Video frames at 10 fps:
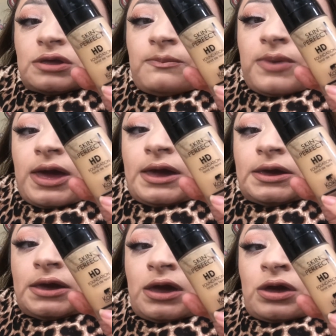
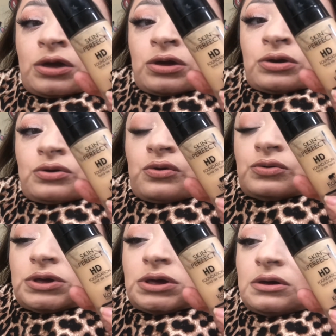by
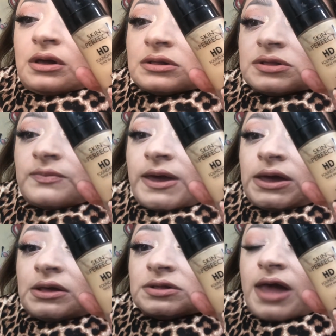Kokie Cosmetics.